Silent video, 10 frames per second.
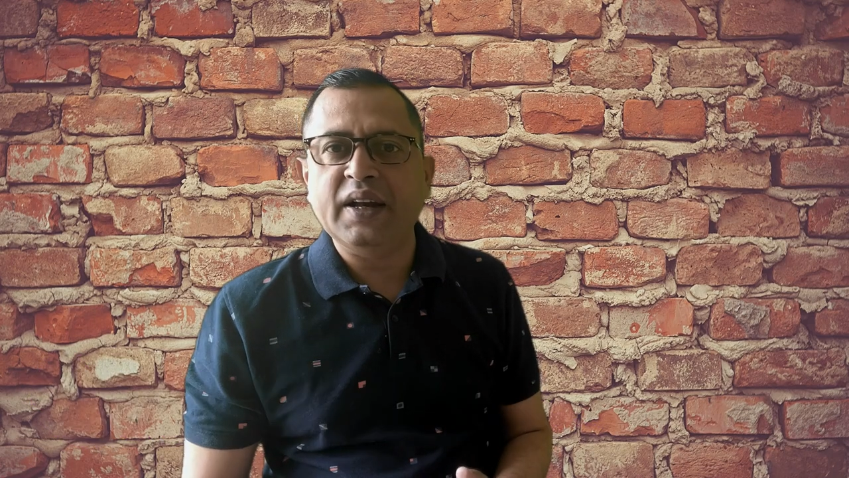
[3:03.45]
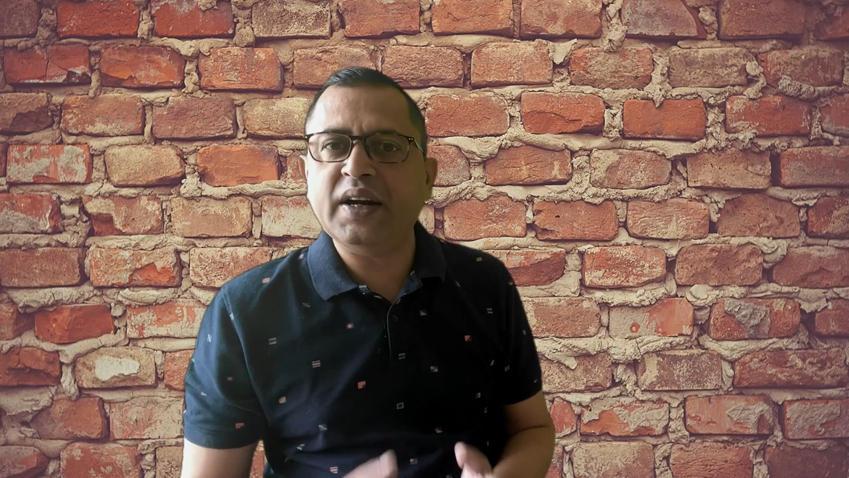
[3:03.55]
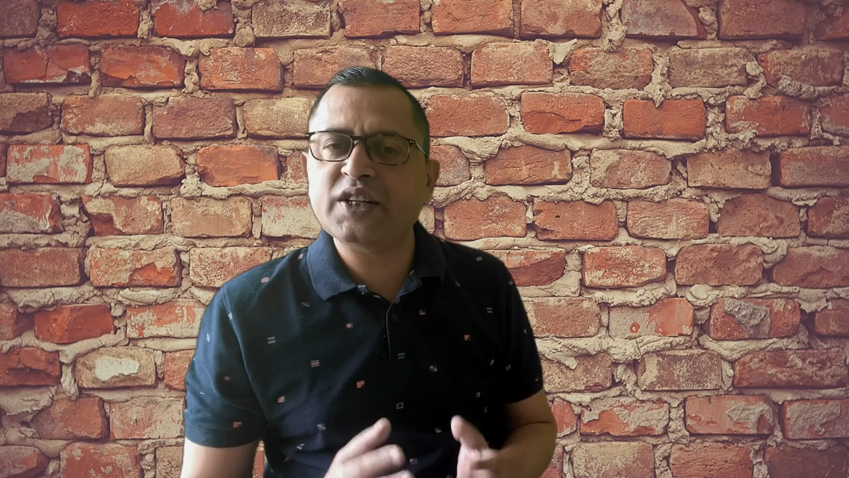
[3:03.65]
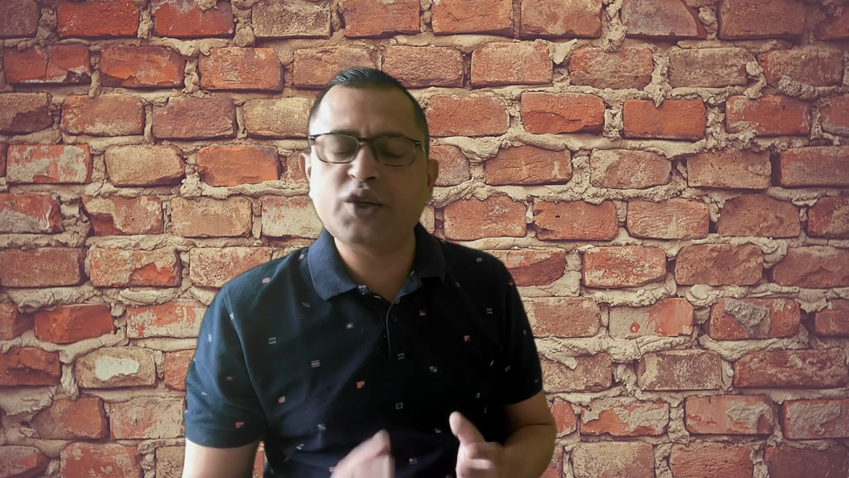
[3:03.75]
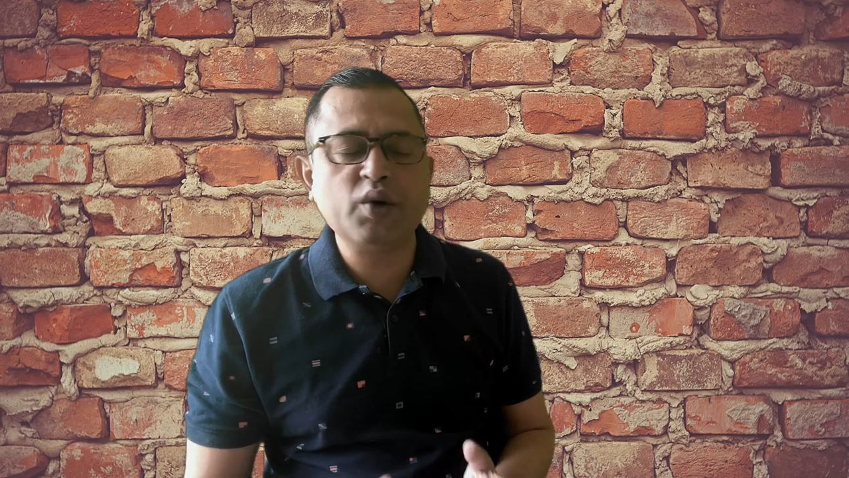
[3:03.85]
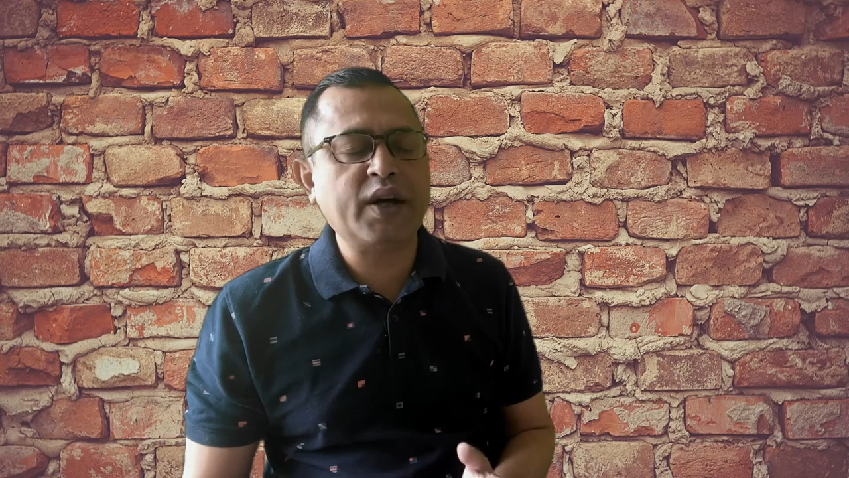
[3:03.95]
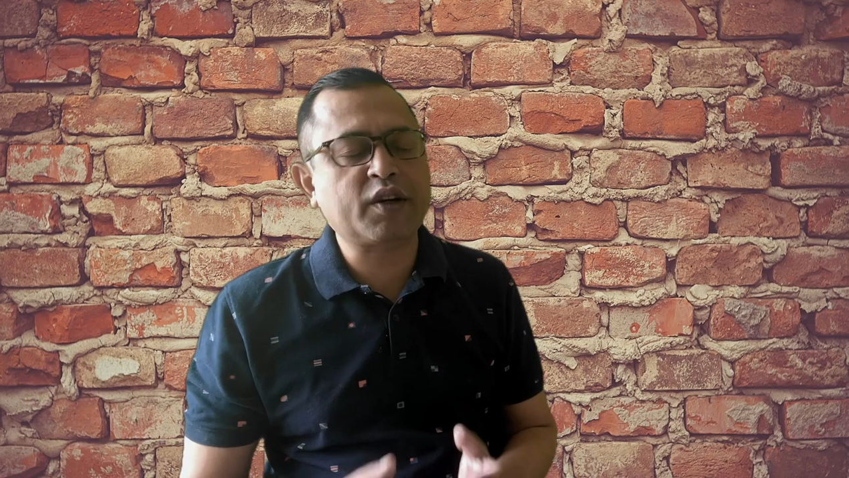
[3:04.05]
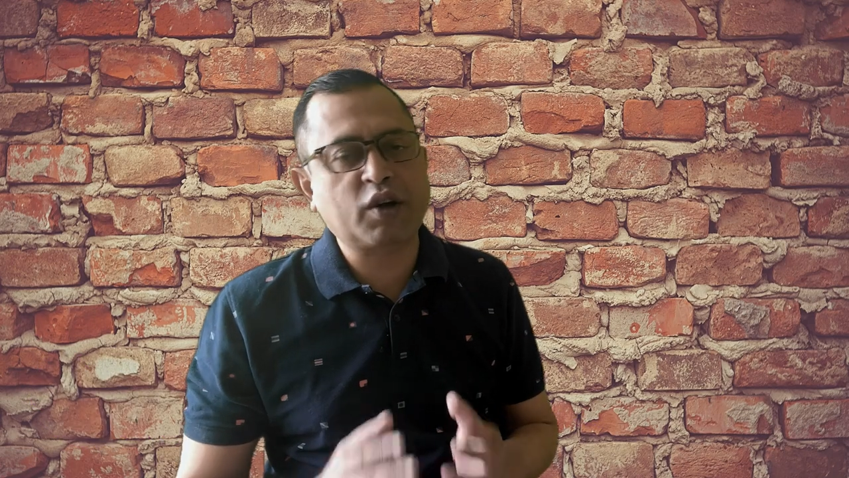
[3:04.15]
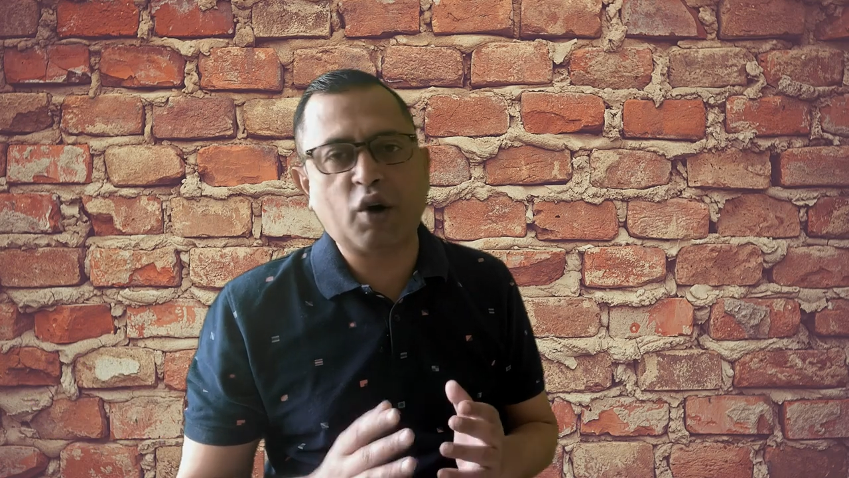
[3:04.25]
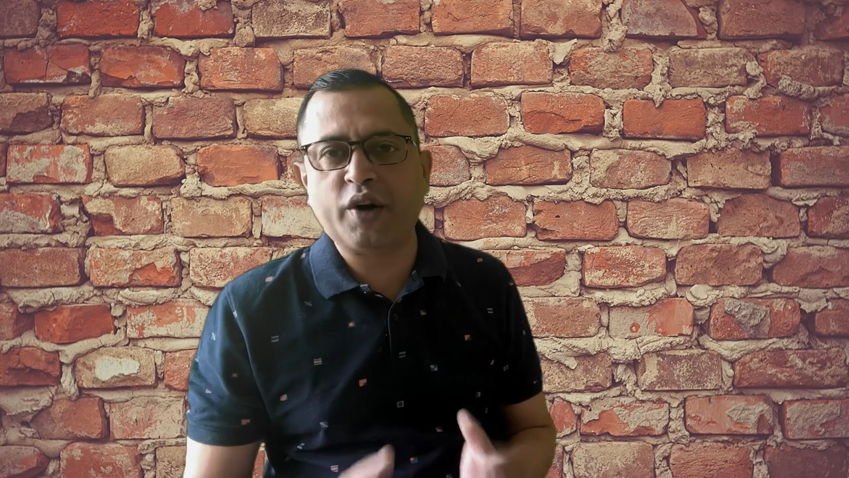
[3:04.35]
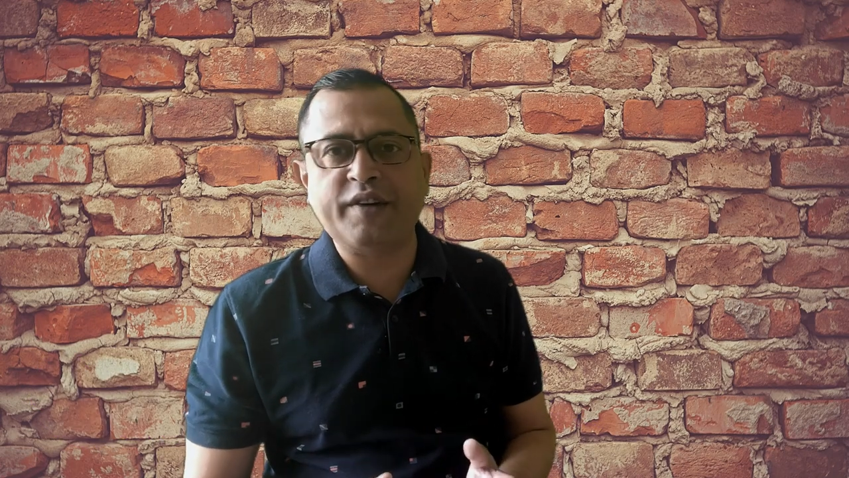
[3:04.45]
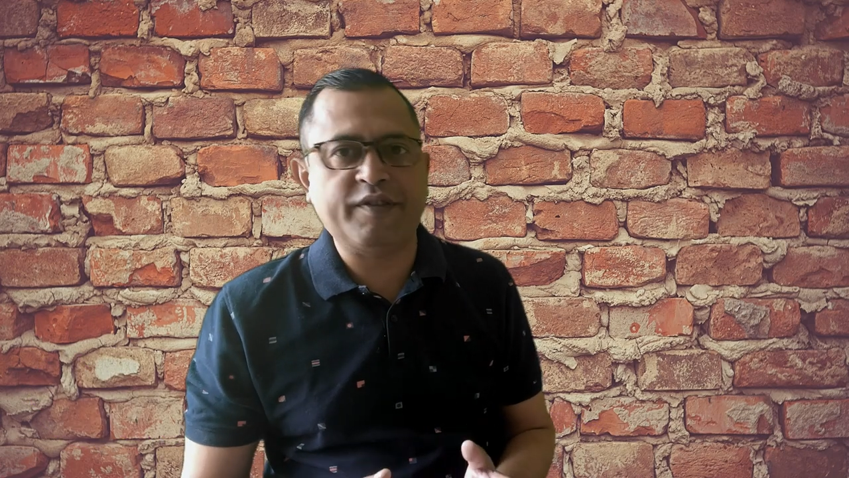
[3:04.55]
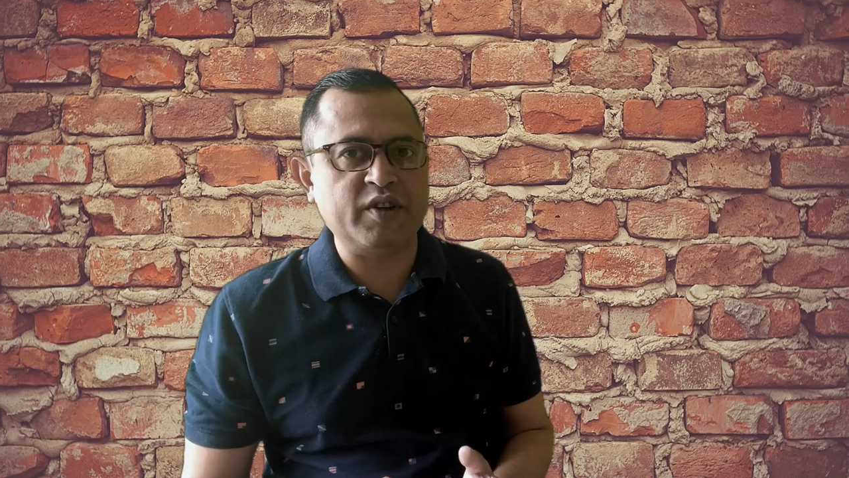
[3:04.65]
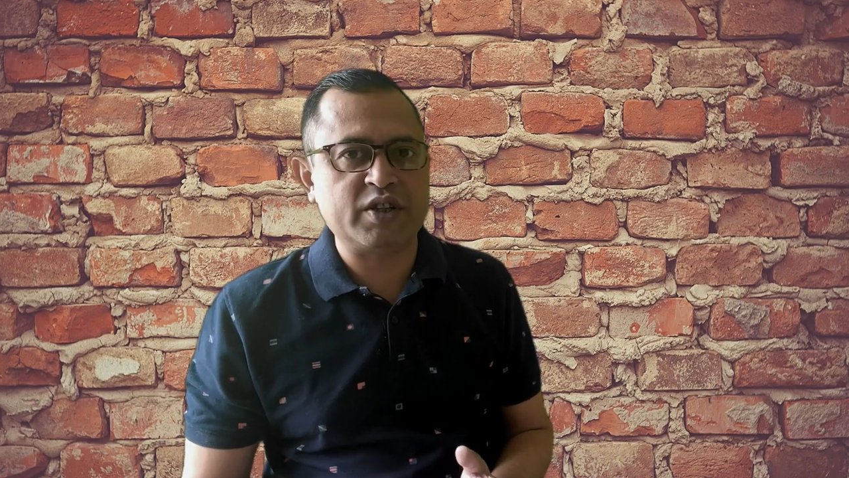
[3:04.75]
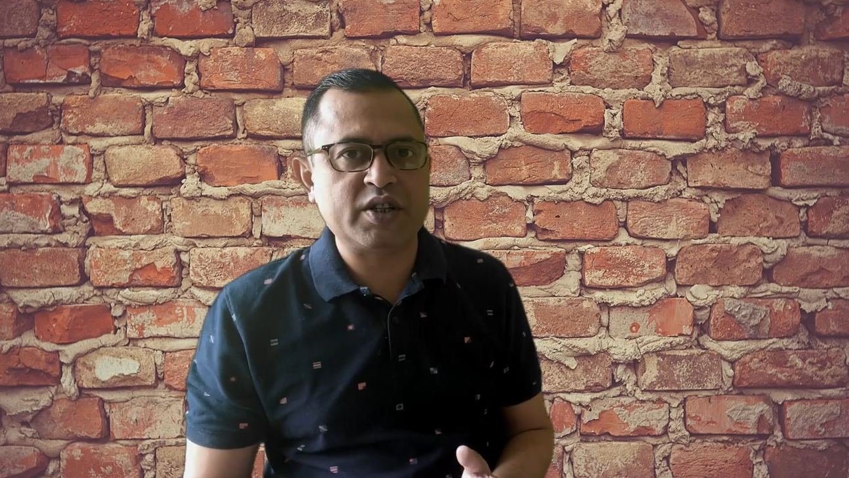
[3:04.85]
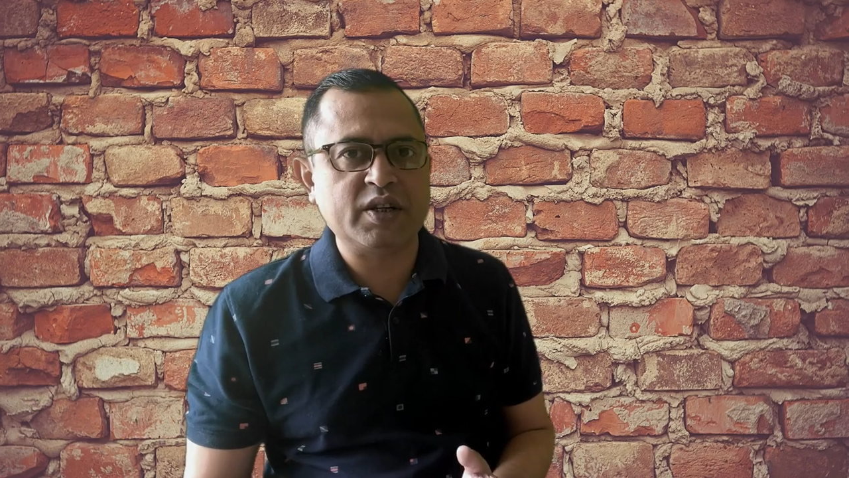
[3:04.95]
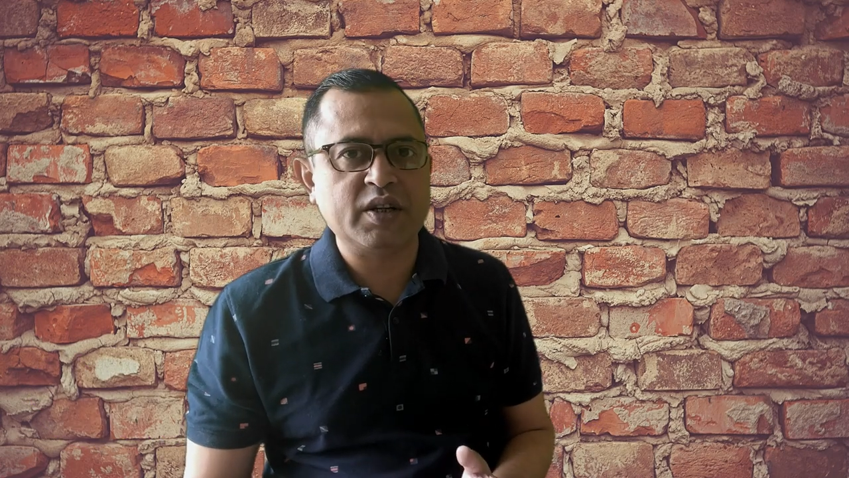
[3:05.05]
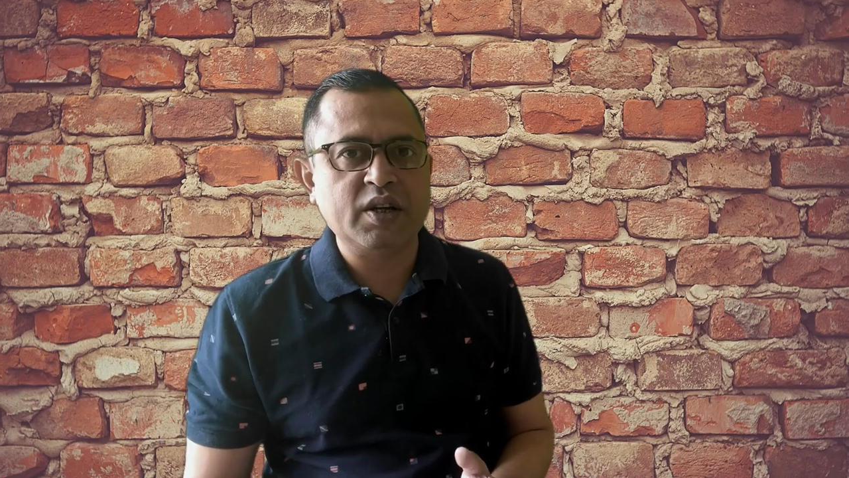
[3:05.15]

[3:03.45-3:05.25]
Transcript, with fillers: Let us look at cloning first.